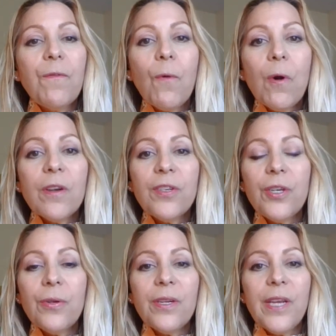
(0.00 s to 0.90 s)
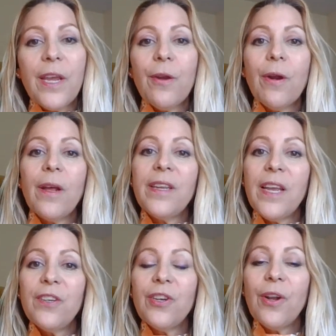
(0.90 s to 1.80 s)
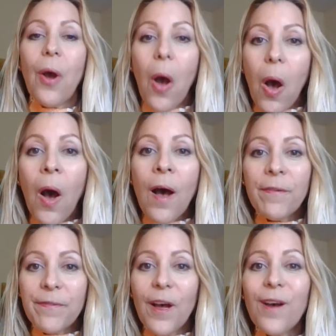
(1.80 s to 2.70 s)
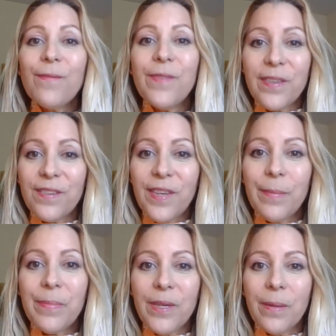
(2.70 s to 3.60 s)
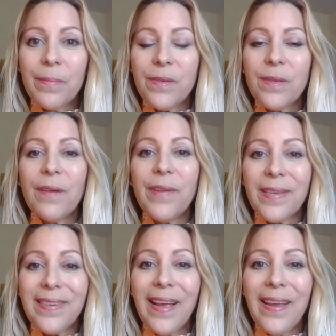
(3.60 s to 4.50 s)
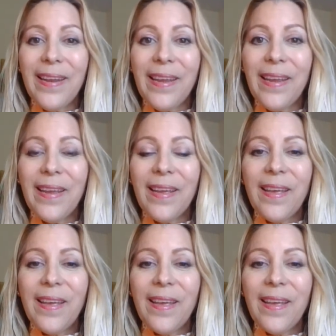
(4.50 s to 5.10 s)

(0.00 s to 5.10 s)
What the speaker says: force you to take your attention off of the symptoms of anxiety